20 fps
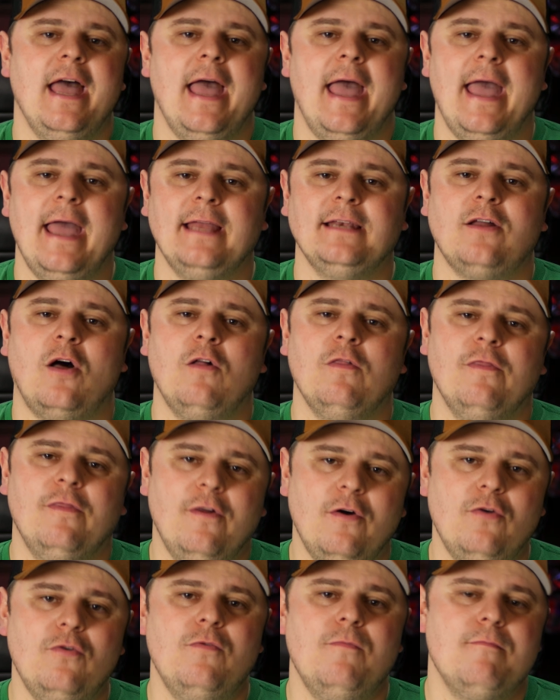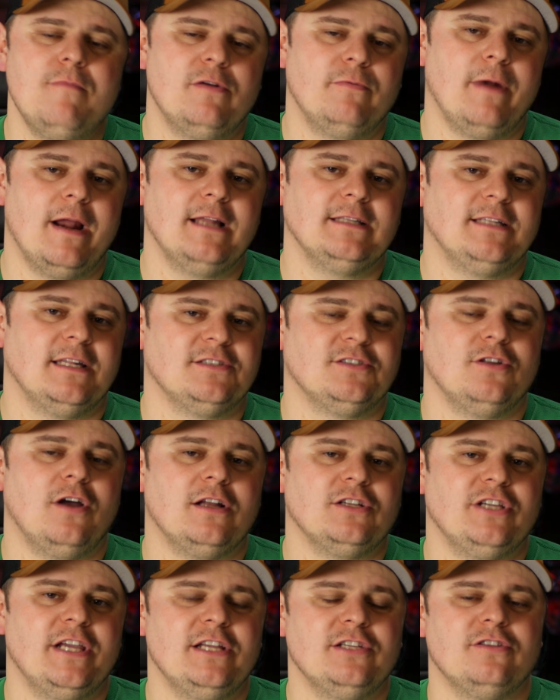and although Marantz has
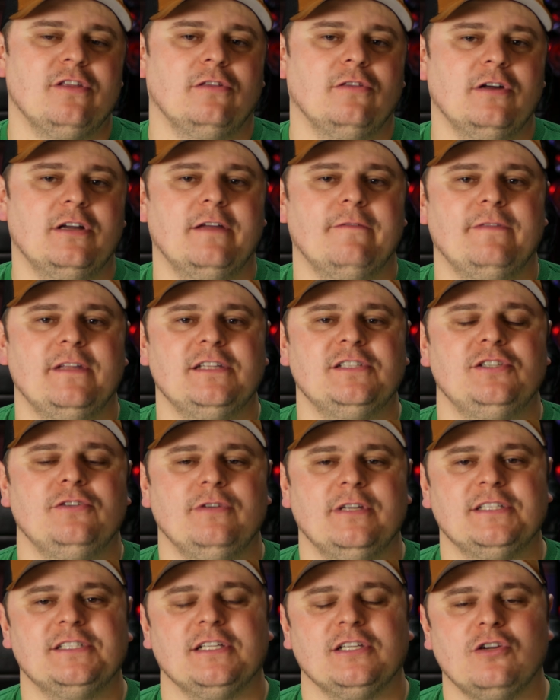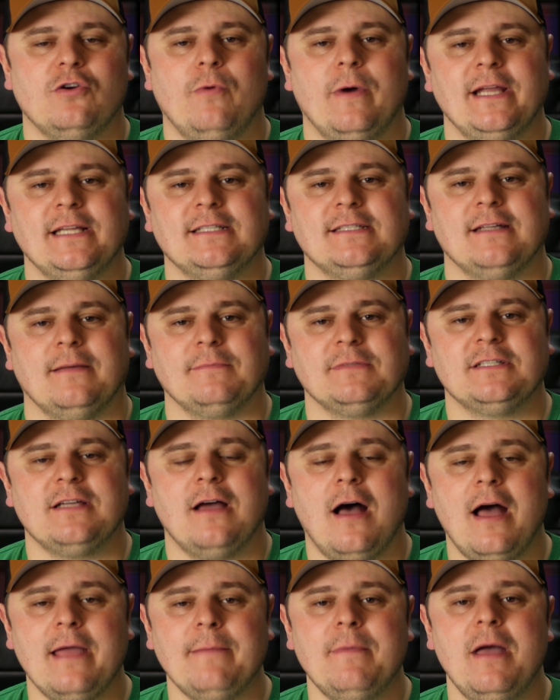not changed the look of these units in quite some
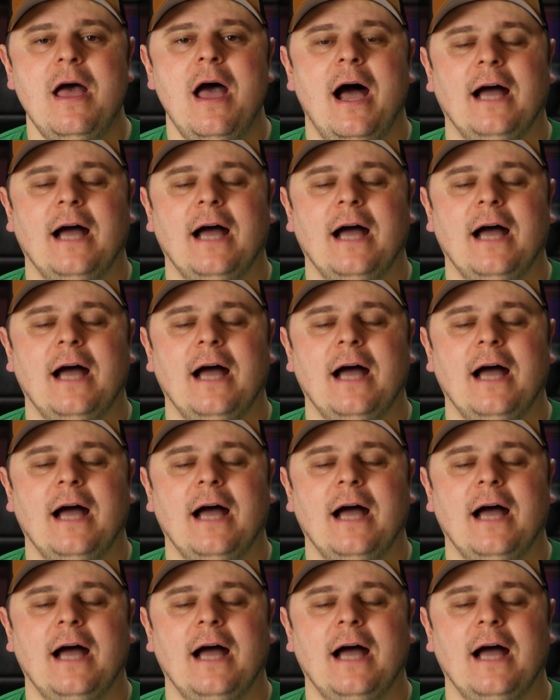time,